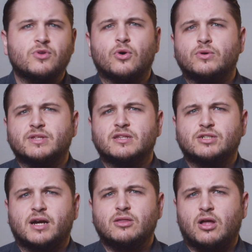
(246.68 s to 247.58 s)
withholding the
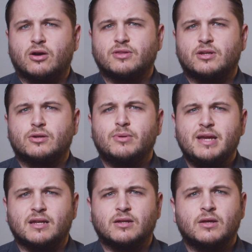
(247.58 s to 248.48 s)
child longer than
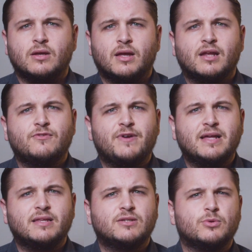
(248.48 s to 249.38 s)
agreed, and
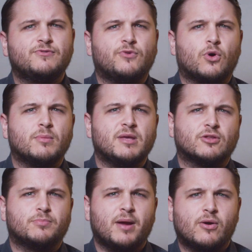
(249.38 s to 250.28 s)
failing to inform the
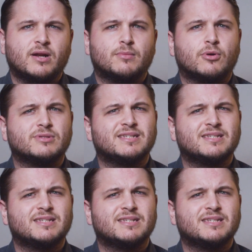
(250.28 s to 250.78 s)
other parent about